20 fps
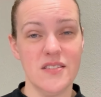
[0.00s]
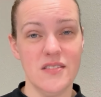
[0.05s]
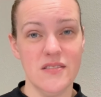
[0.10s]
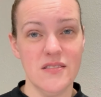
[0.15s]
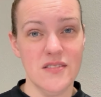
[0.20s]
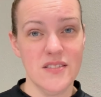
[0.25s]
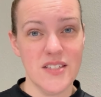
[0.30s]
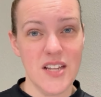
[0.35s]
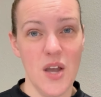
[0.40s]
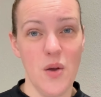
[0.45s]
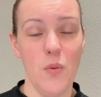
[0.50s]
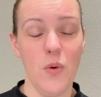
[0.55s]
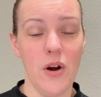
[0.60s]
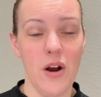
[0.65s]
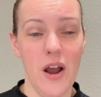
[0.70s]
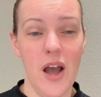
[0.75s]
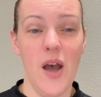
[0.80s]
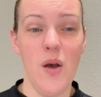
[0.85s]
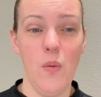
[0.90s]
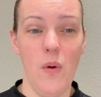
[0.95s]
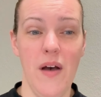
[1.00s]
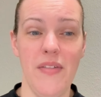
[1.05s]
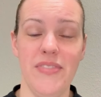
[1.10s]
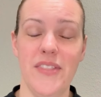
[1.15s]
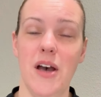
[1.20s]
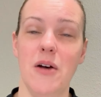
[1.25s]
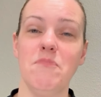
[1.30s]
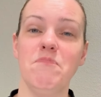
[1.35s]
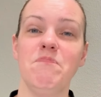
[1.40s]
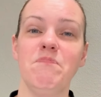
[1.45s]
stay where I want
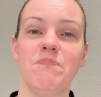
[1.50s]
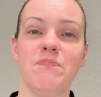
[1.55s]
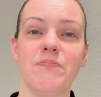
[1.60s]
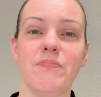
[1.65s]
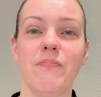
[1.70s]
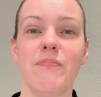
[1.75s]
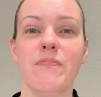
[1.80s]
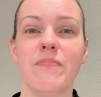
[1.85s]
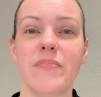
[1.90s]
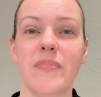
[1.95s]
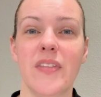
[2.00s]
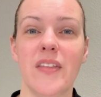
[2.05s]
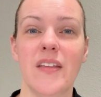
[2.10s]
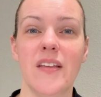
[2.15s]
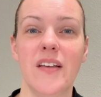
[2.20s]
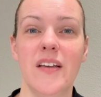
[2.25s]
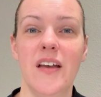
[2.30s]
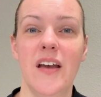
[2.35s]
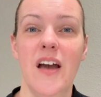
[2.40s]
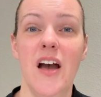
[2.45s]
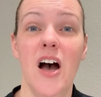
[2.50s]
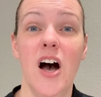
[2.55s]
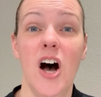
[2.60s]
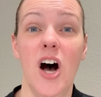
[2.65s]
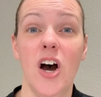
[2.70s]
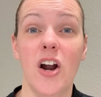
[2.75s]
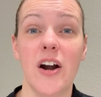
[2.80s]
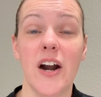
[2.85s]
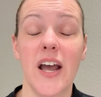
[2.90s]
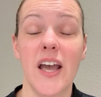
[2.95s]
them.
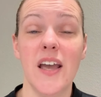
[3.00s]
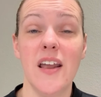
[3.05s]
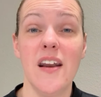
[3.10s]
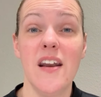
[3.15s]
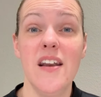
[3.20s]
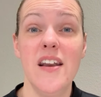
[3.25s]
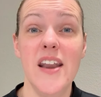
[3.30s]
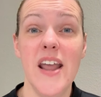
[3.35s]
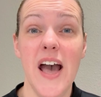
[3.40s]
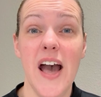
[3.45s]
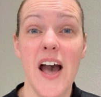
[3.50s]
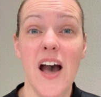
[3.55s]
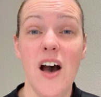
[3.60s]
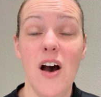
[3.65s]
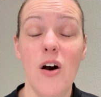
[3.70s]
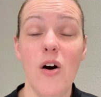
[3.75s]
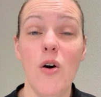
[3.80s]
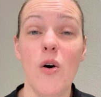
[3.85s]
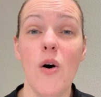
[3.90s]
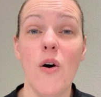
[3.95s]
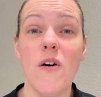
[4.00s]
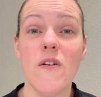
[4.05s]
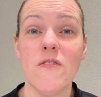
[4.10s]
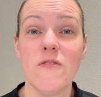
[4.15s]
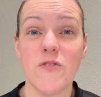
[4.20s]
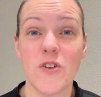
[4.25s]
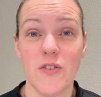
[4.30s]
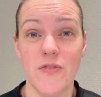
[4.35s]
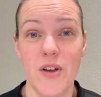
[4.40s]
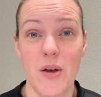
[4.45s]
All right, now
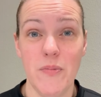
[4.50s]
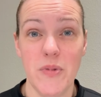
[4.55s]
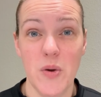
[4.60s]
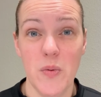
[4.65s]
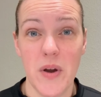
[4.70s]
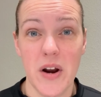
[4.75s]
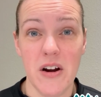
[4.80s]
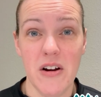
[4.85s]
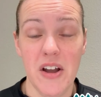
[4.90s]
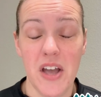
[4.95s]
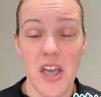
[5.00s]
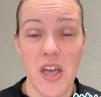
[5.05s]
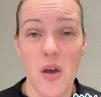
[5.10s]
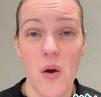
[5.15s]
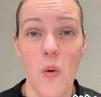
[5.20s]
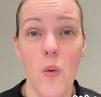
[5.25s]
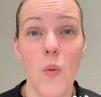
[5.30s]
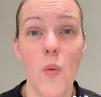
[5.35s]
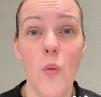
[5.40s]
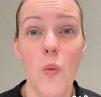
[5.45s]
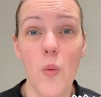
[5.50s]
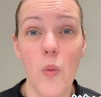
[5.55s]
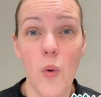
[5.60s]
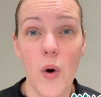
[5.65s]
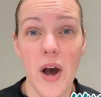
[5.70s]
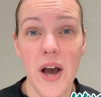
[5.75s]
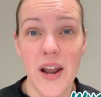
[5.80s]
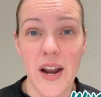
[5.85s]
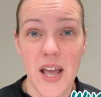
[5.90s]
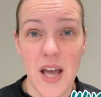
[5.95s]
for February,
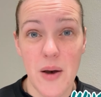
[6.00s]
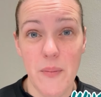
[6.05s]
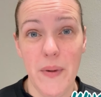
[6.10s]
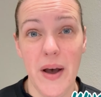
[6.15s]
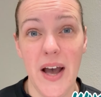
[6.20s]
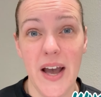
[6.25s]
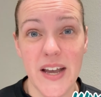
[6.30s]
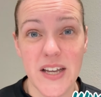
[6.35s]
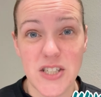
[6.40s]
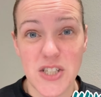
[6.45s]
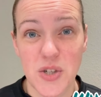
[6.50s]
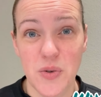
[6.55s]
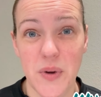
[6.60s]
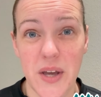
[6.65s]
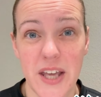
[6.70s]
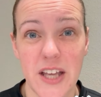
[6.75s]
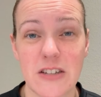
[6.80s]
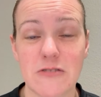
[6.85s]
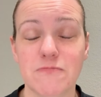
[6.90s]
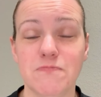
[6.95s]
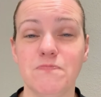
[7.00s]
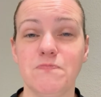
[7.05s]
what am I doing?